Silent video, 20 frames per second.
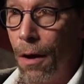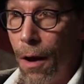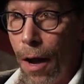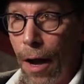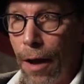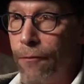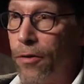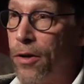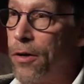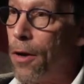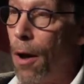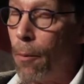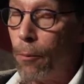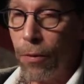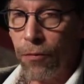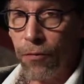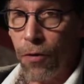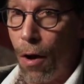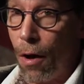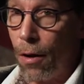I have a
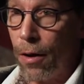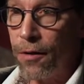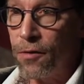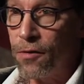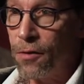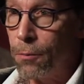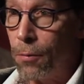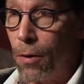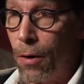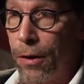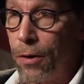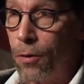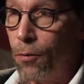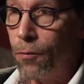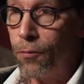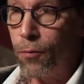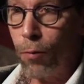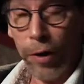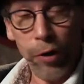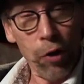number of colleagues of mine who
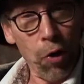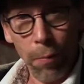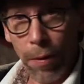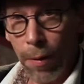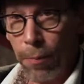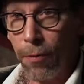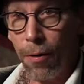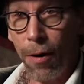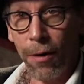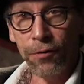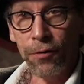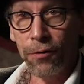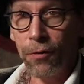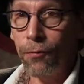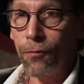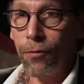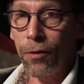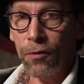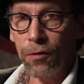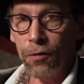have won Nobel Prizes
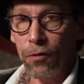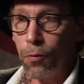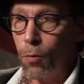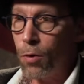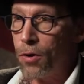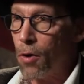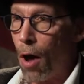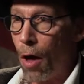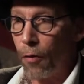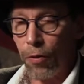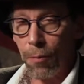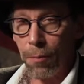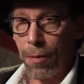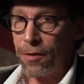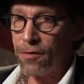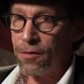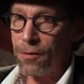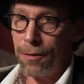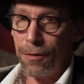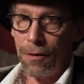in physics who were not the
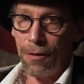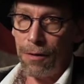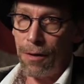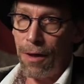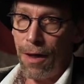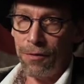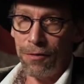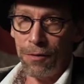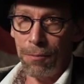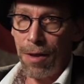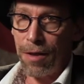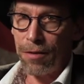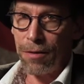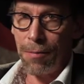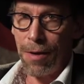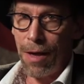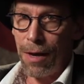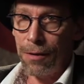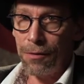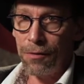best in their class in
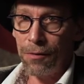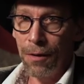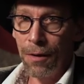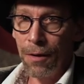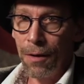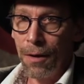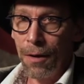mathematics.